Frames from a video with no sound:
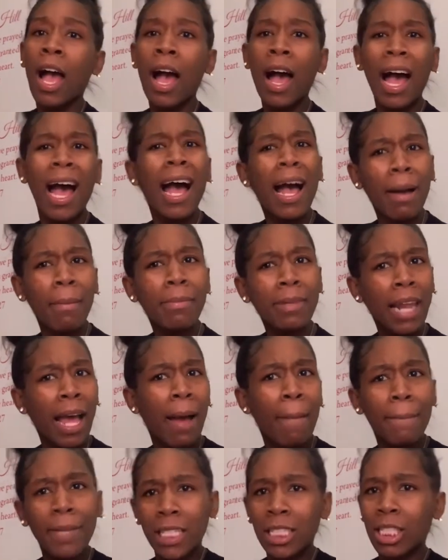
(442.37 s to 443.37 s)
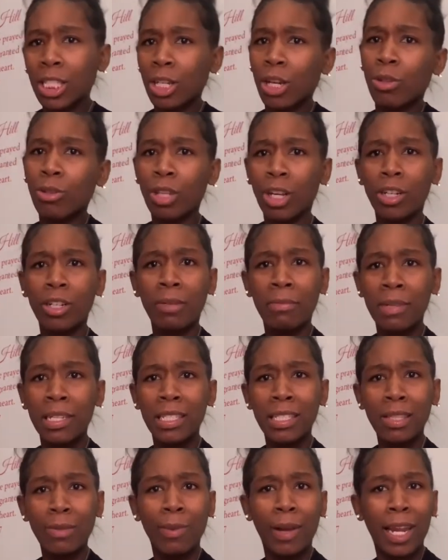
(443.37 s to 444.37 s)
I'm not about to go 30
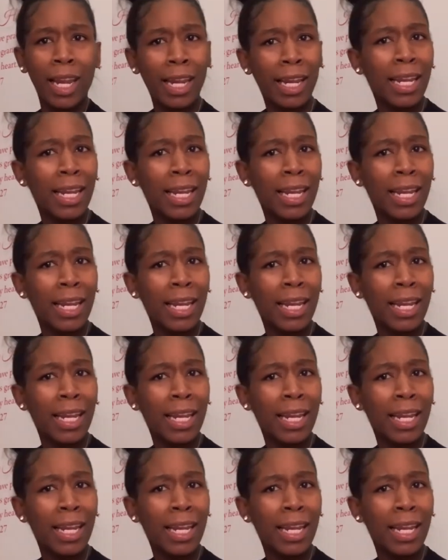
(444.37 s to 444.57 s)
minutes away and